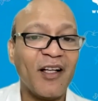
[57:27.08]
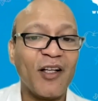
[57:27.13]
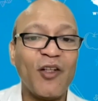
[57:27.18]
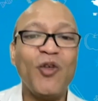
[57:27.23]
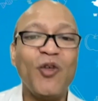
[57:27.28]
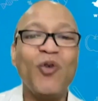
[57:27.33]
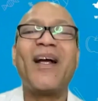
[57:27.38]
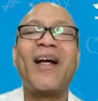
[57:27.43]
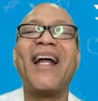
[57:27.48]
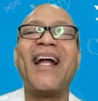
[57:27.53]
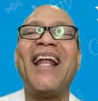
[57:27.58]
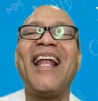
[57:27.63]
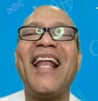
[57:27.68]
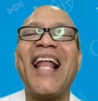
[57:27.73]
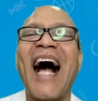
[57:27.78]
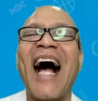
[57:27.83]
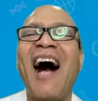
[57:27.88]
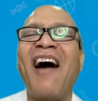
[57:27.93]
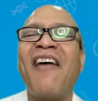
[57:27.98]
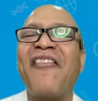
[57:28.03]
You can
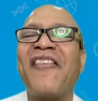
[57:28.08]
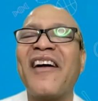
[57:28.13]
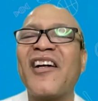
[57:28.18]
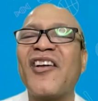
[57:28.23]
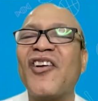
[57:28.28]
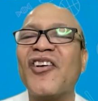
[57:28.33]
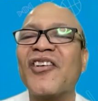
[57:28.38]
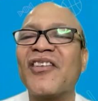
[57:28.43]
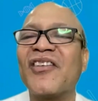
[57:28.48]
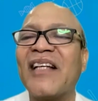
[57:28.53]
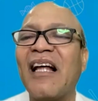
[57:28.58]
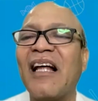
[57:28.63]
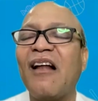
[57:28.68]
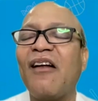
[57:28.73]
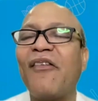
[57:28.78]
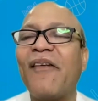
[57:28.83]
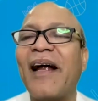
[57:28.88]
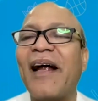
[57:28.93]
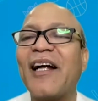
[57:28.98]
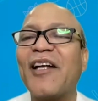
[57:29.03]
laugh at
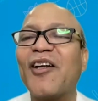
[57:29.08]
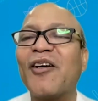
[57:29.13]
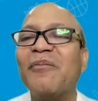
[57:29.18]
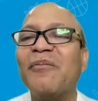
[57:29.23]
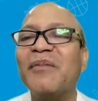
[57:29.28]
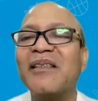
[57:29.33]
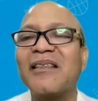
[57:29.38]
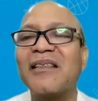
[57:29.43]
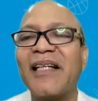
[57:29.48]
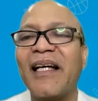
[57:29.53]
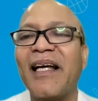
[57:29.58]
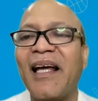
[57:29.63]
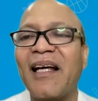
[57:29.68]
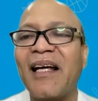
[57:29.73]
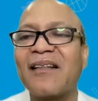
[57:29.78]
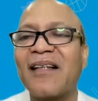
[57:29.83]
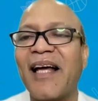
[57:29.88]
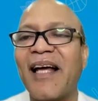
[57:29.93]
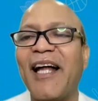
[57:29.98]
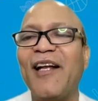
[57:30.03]
yourself, at your
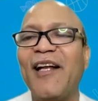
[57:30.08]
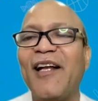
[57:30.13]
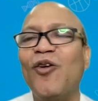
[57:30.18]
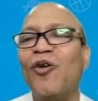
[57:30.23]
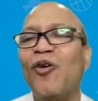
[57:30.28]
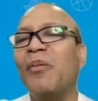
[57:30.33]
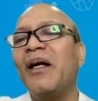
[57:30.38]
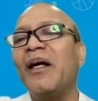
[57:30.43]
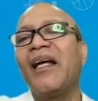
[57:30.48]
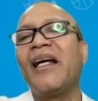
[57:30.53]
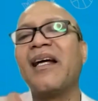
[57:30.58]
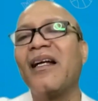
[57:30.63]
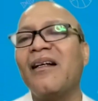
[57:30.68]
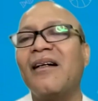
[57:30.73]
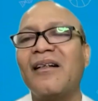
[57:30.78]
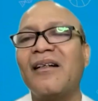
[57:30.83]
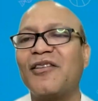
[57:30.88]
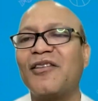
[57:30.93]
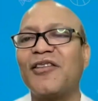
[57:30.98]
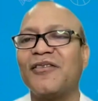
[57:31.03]
mistakes, and nobody can
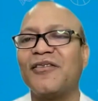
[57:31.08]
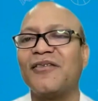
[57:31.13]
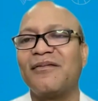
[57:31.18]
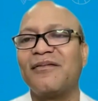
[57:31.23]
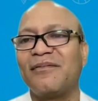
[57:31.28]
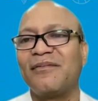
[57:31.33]
hurt you.